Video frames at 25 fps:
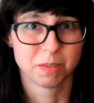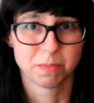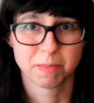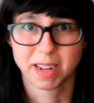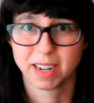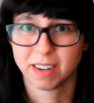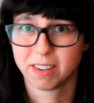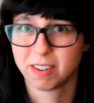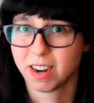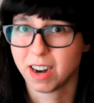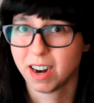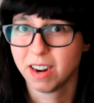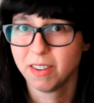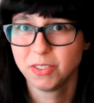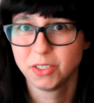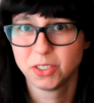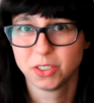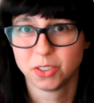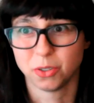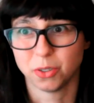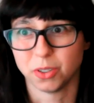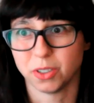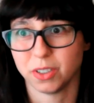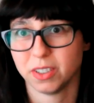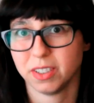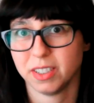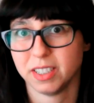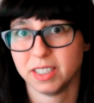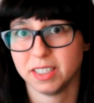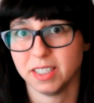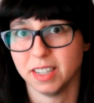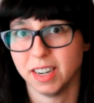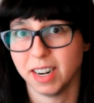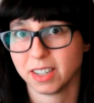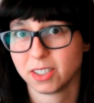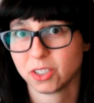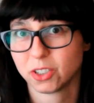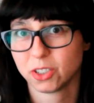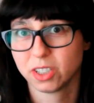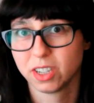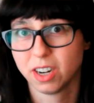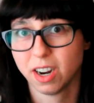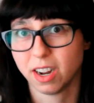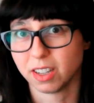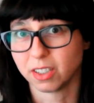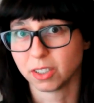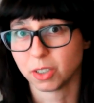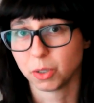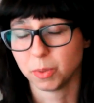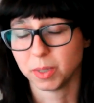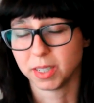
my craft store as an extra color when